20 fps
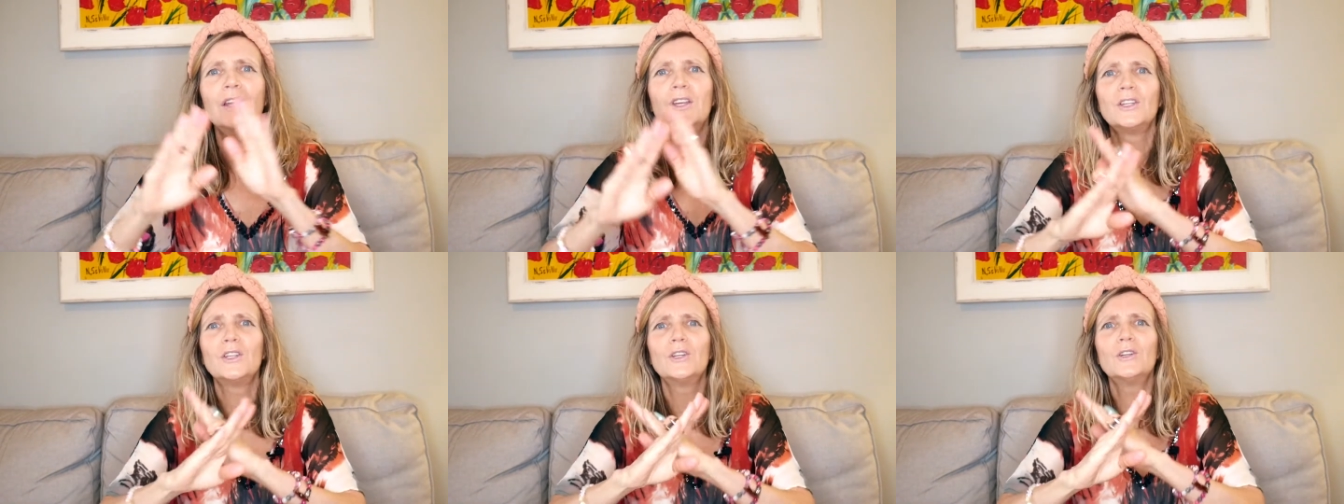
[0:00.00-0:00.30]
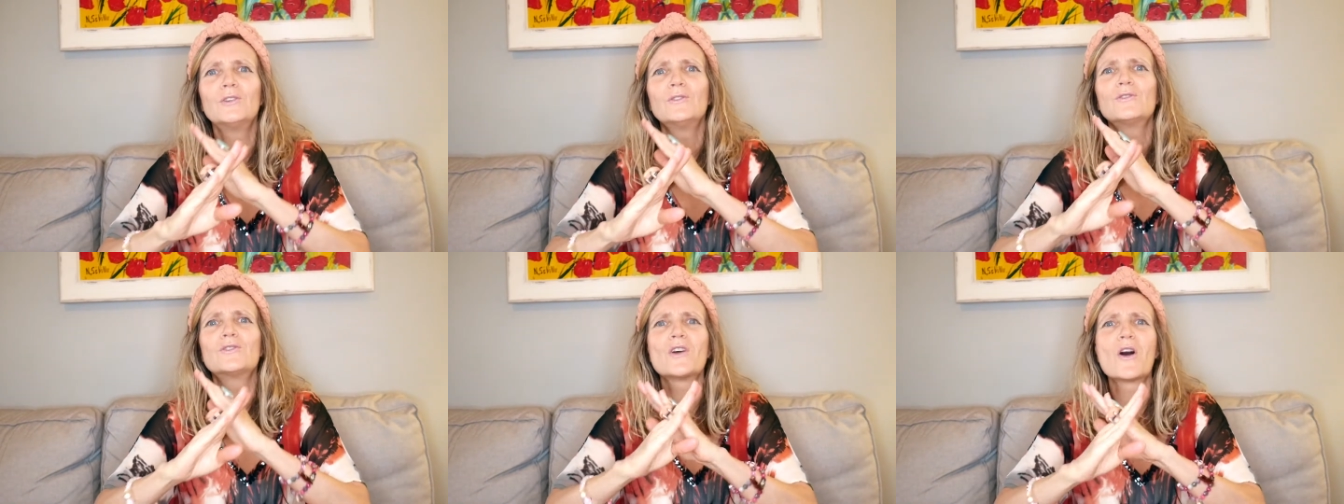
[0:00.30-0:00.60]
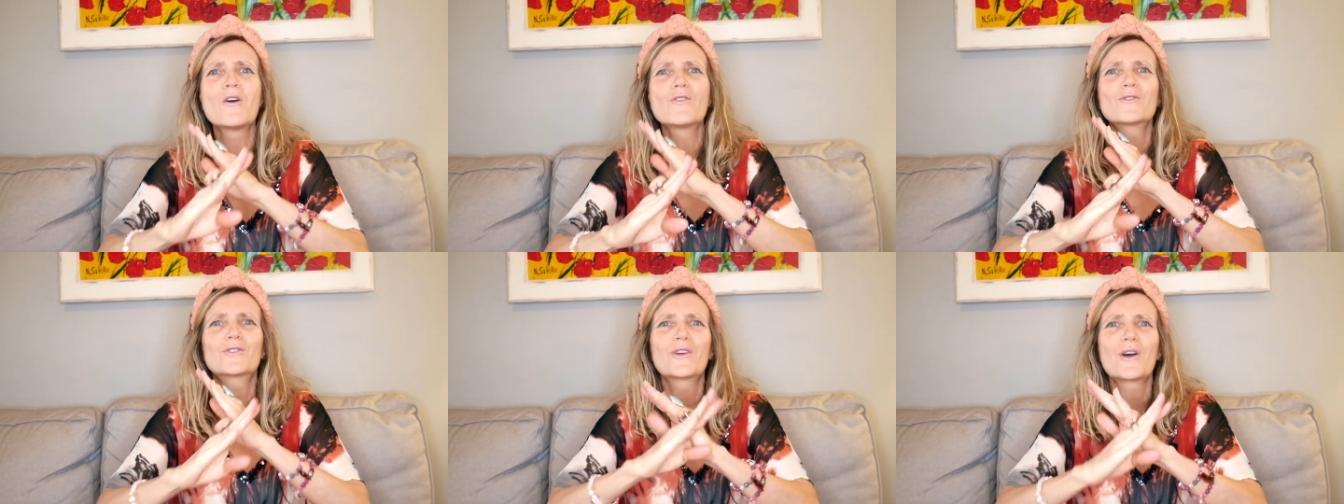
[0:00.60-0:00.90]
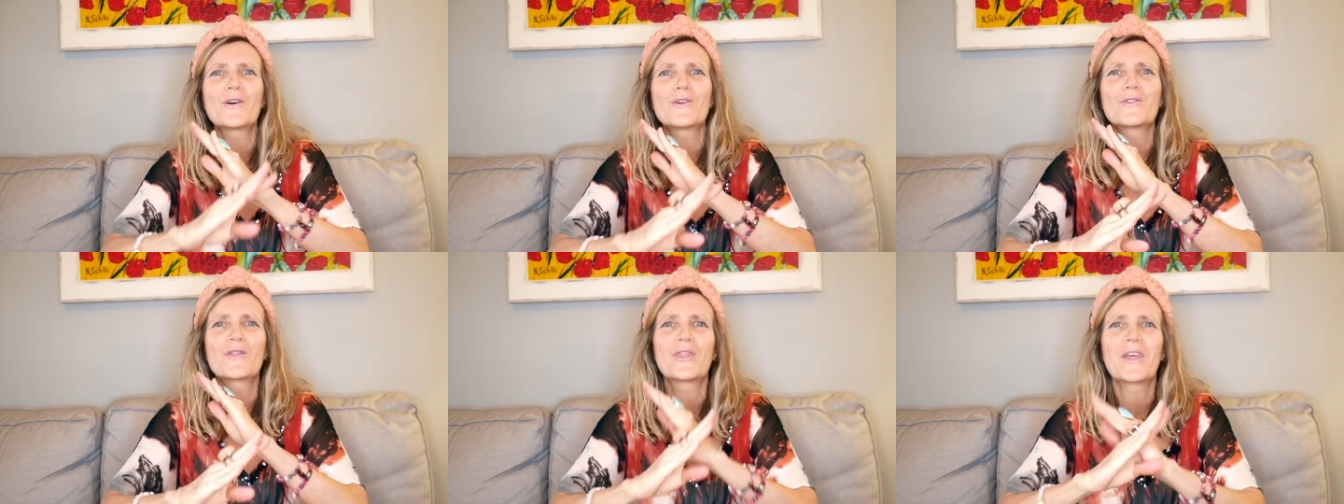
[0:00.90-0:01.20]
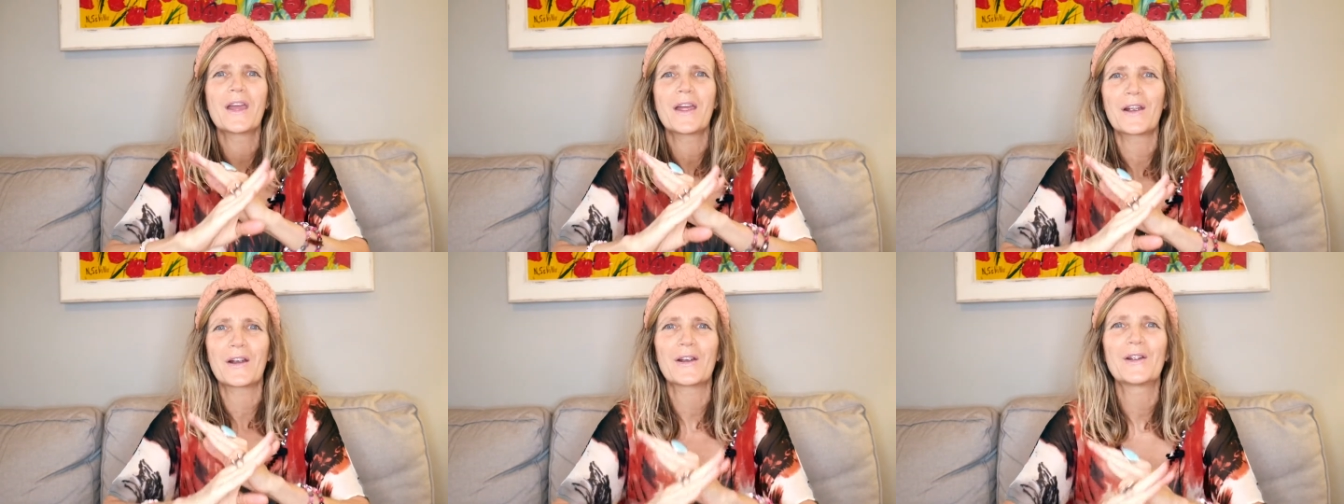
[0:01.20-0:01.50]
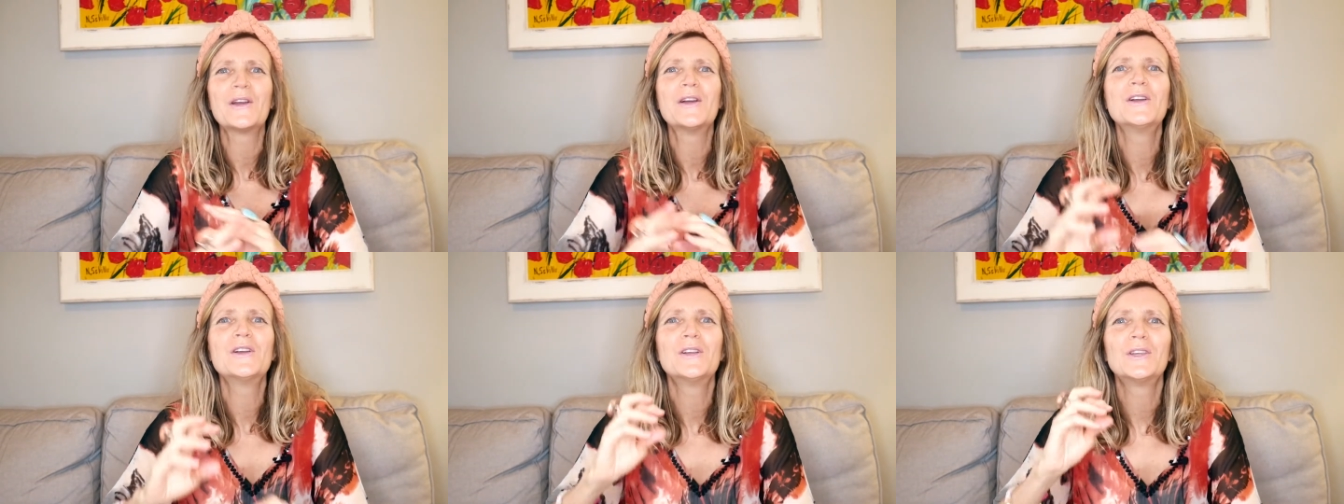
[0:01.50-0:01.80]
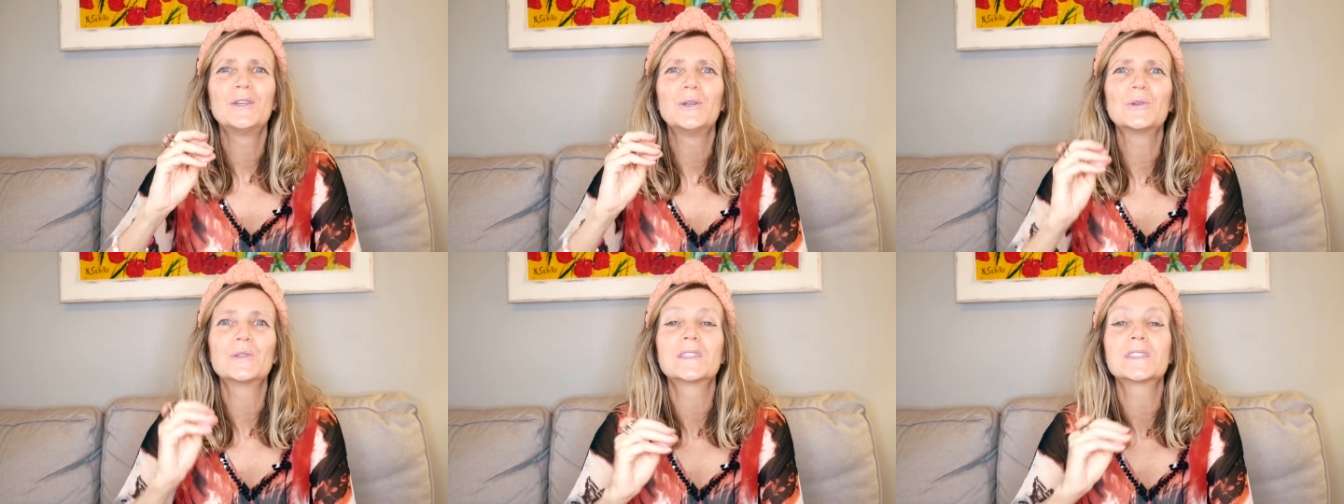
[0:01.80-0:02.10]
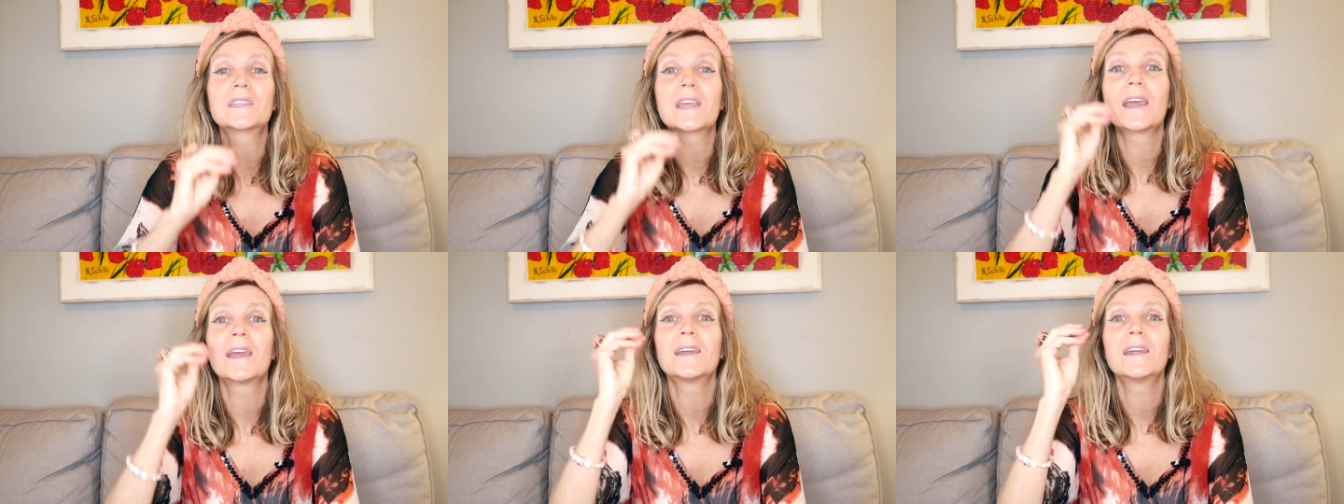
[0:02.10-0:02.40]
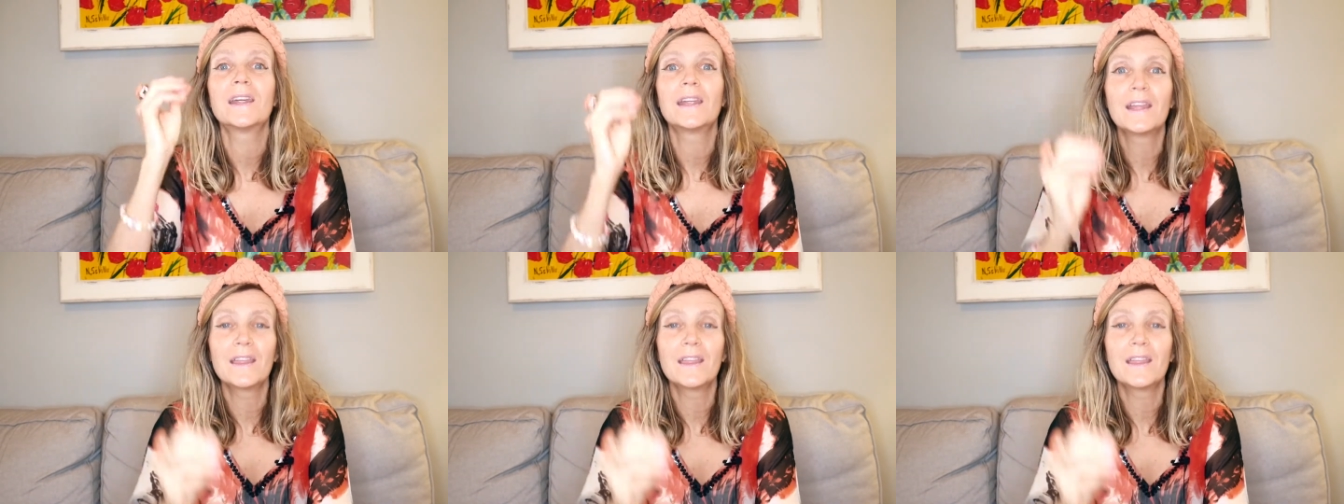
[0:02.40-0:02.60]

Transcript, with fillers: You don't go there. You stay